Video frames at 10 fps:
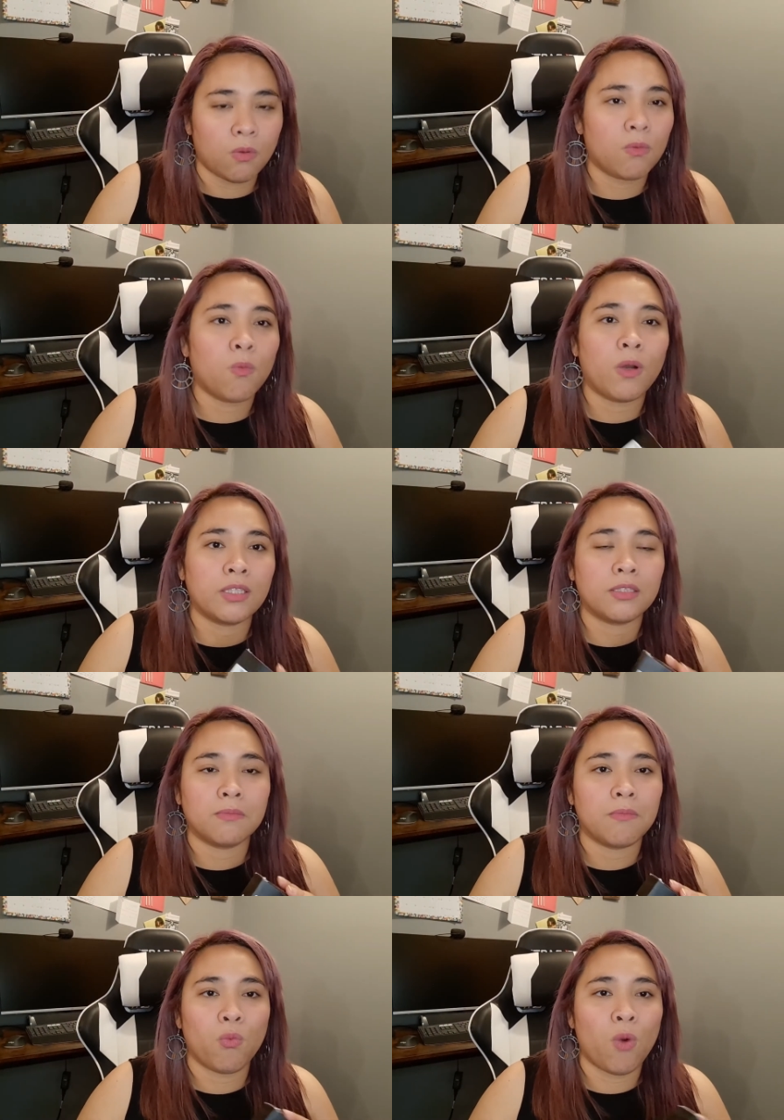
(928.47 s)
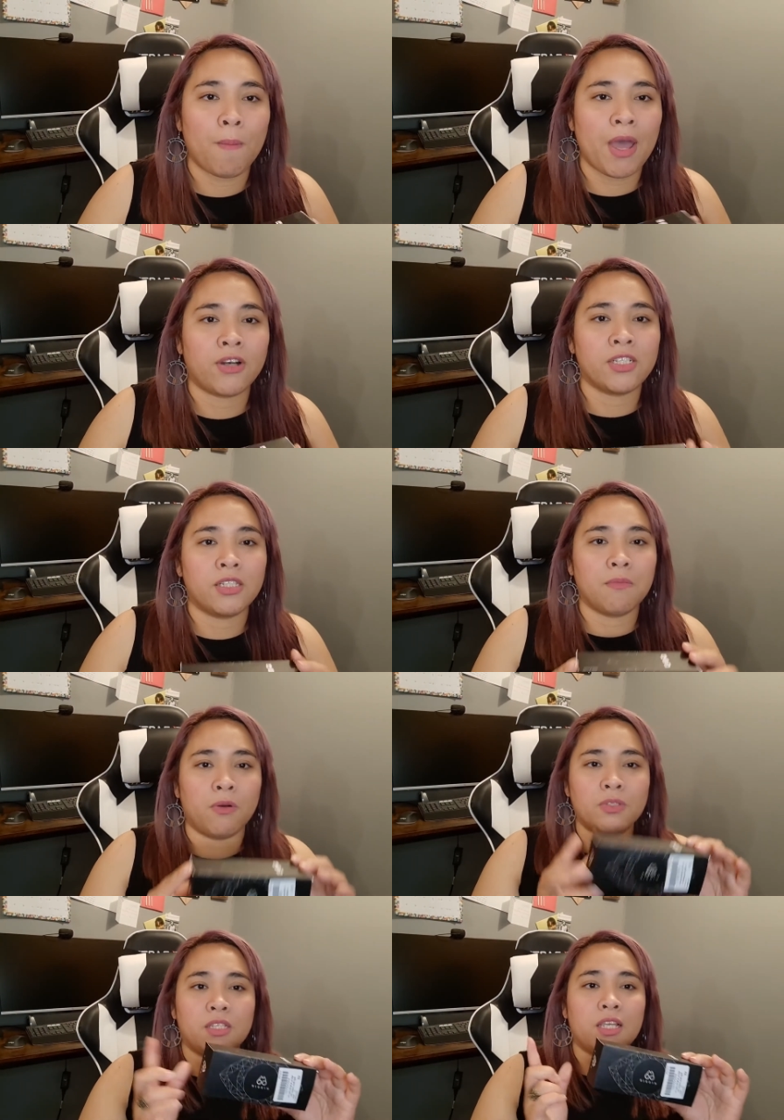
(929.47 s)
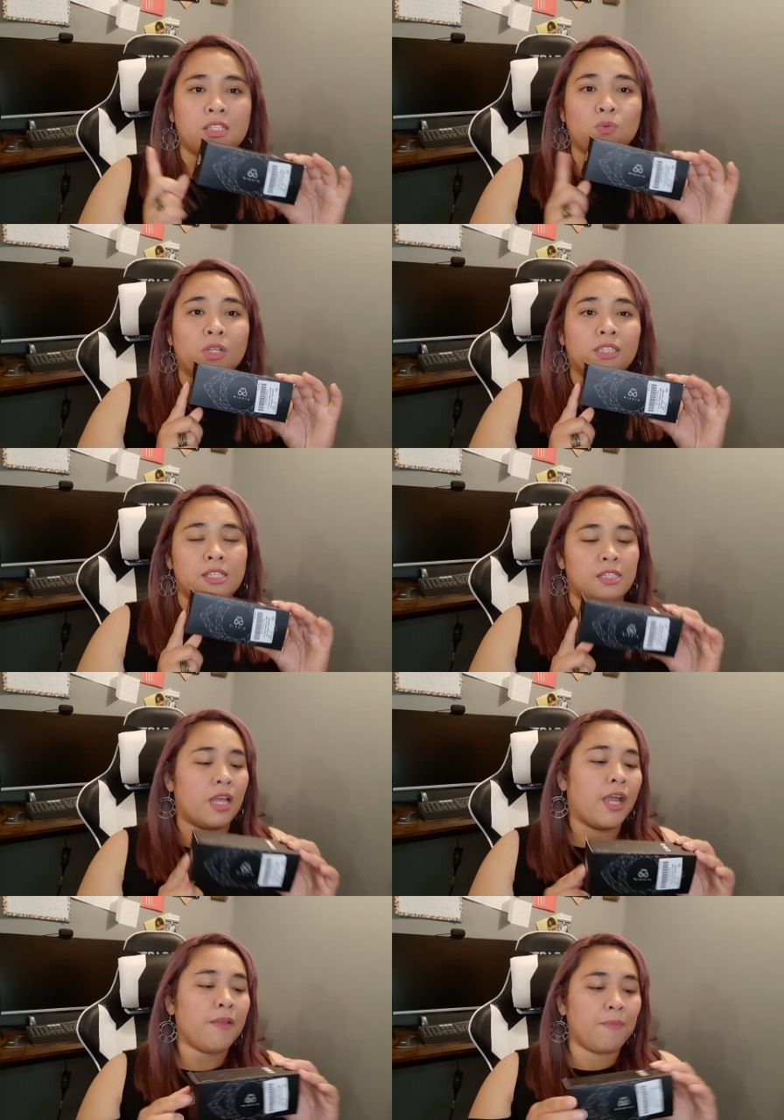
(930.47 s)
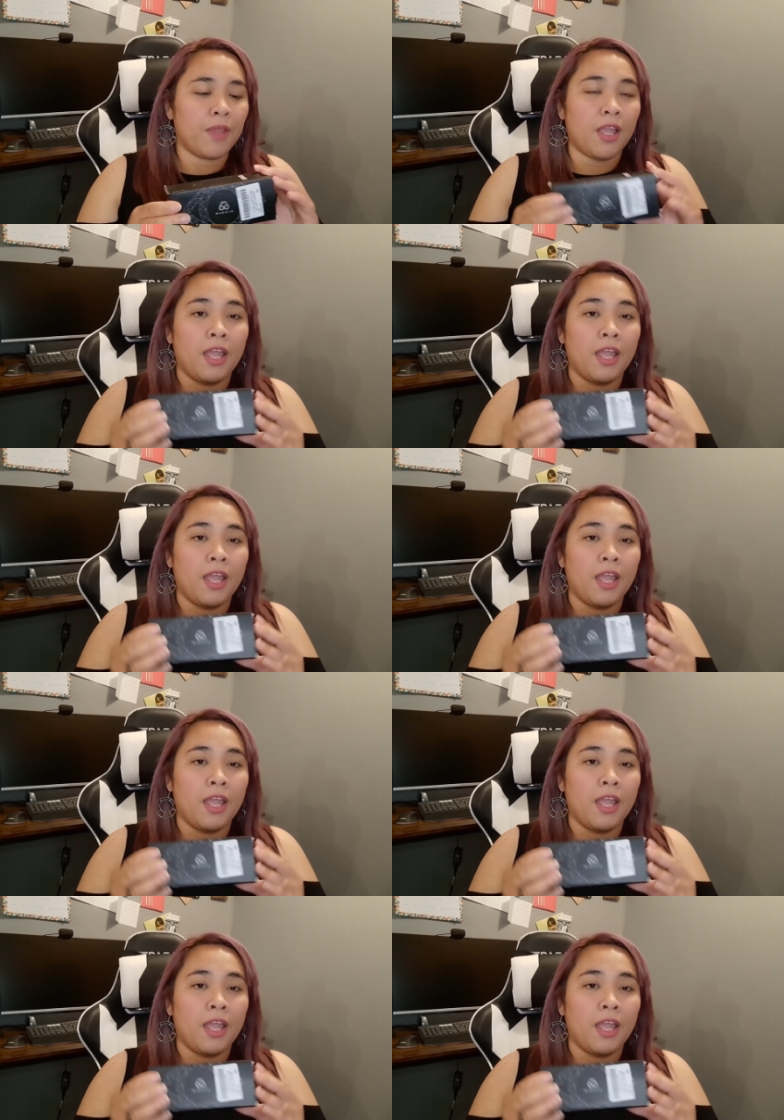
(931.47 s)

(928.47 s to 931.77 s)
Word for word: what's what matters the most is what's inside